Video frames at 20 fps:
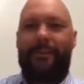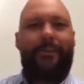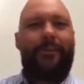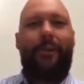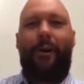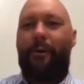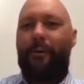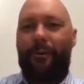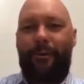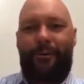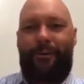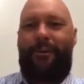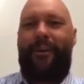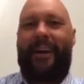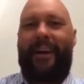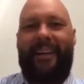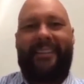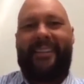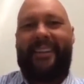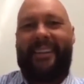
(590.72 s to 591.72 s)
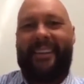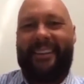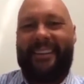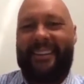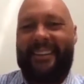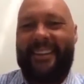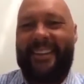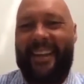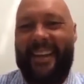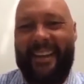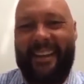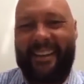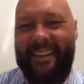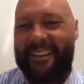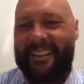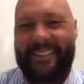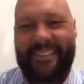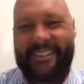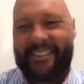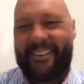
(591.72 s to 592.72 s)
so crazy. Like,
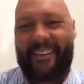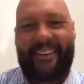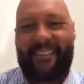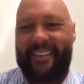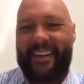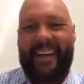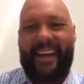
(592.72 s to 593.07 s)
it's not